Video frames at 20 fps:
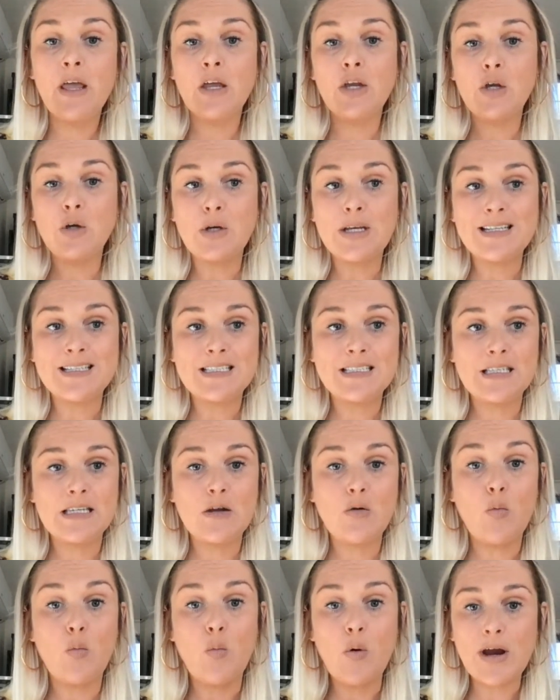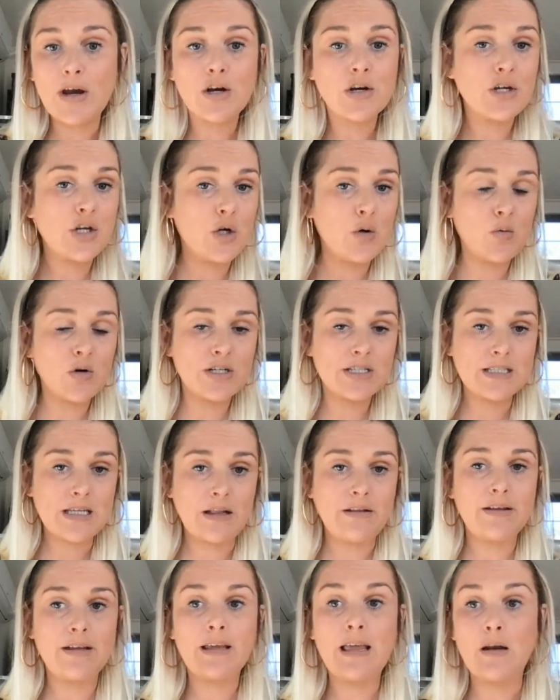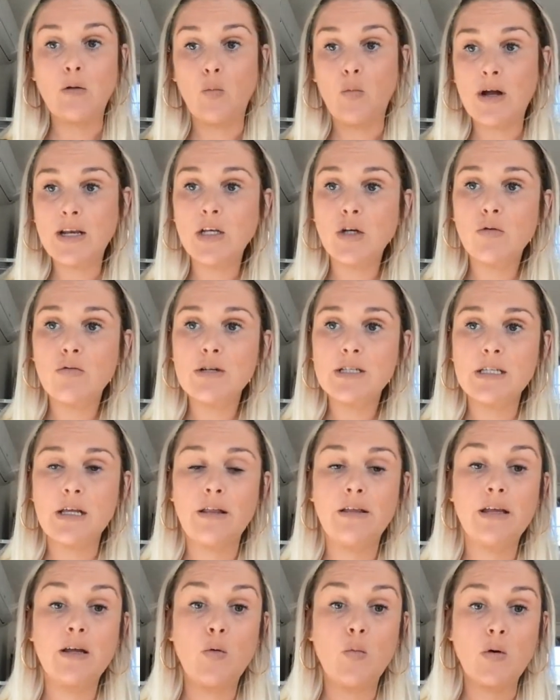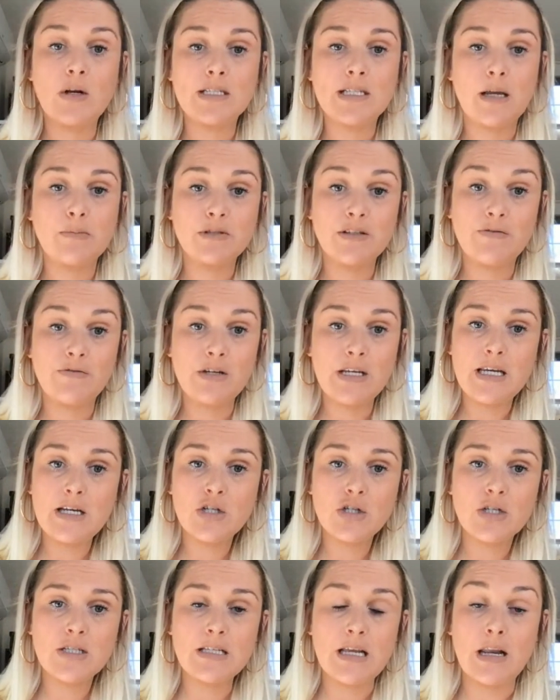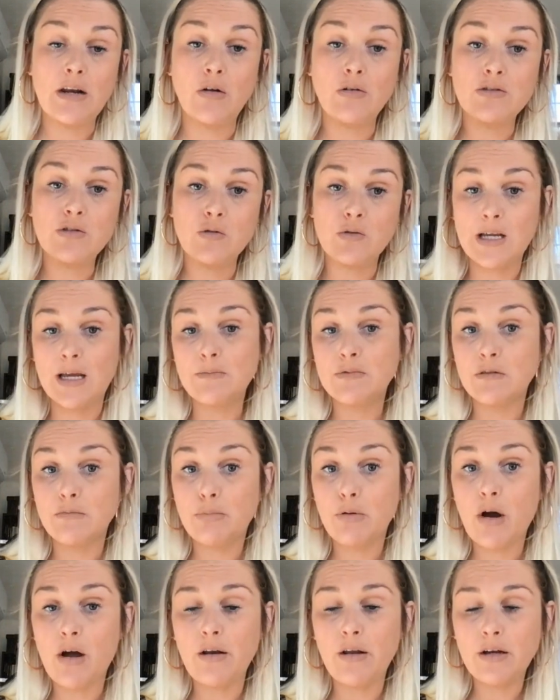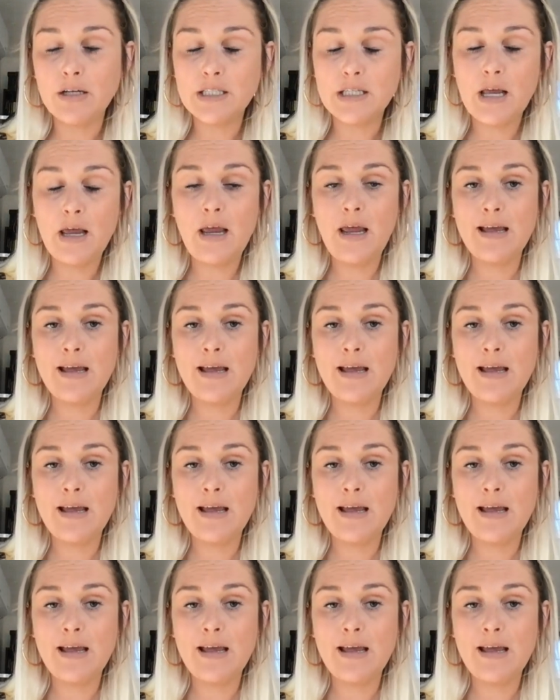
You can see where you were selling and when you were selling, what types of niches and also types of products.